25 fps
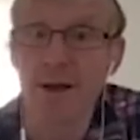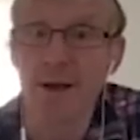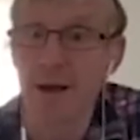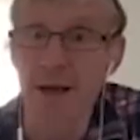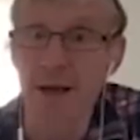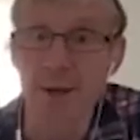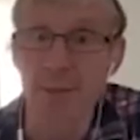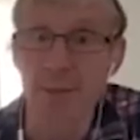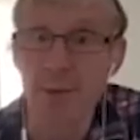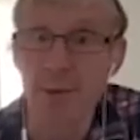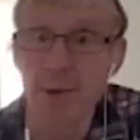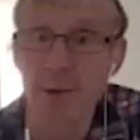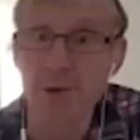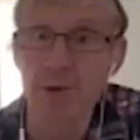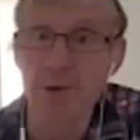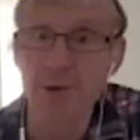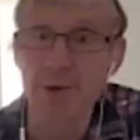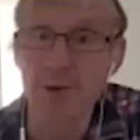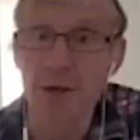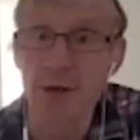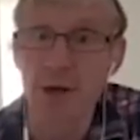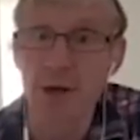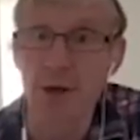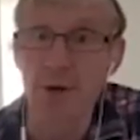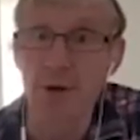
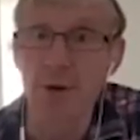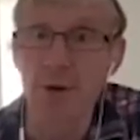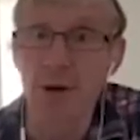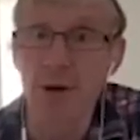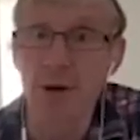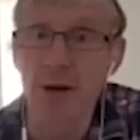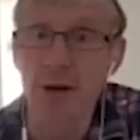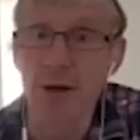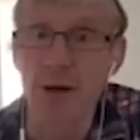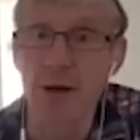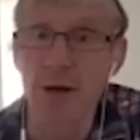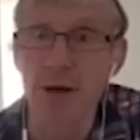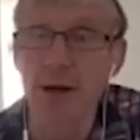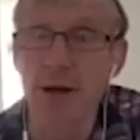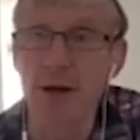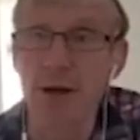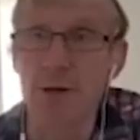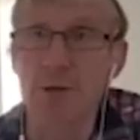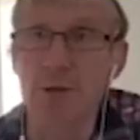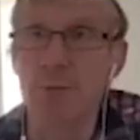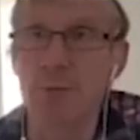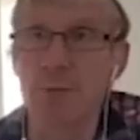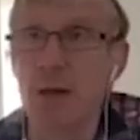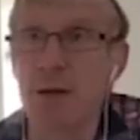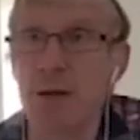animals. So it
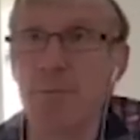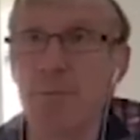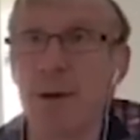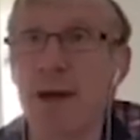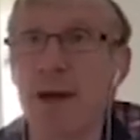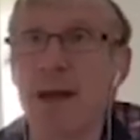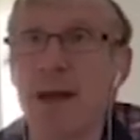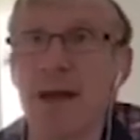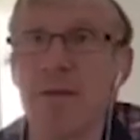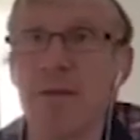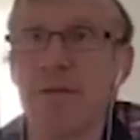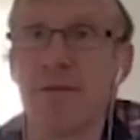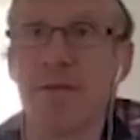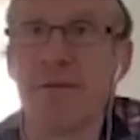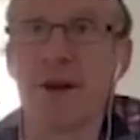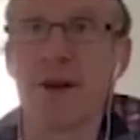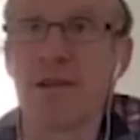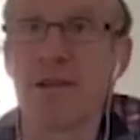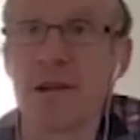has been made very,